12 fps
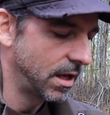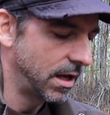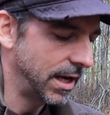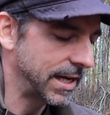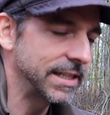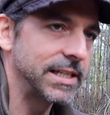
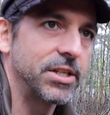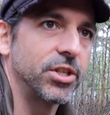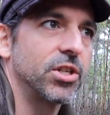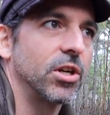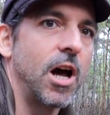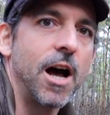I guess I should
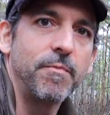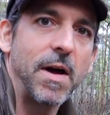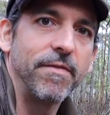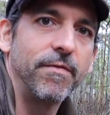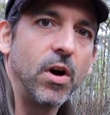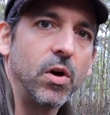turn off my
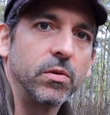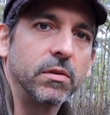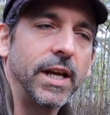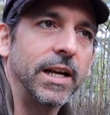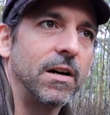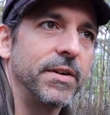phone.
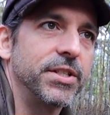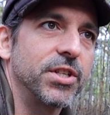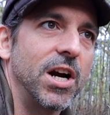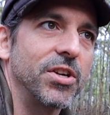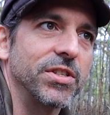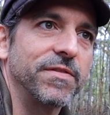That always
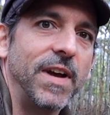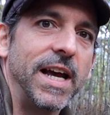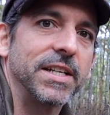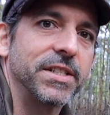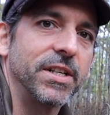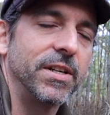charges
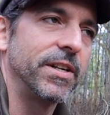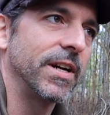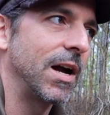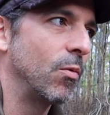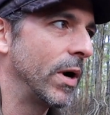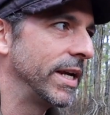faster and you're
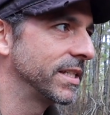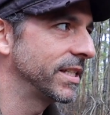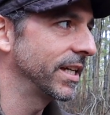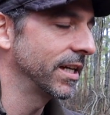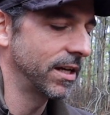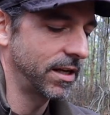not wasting.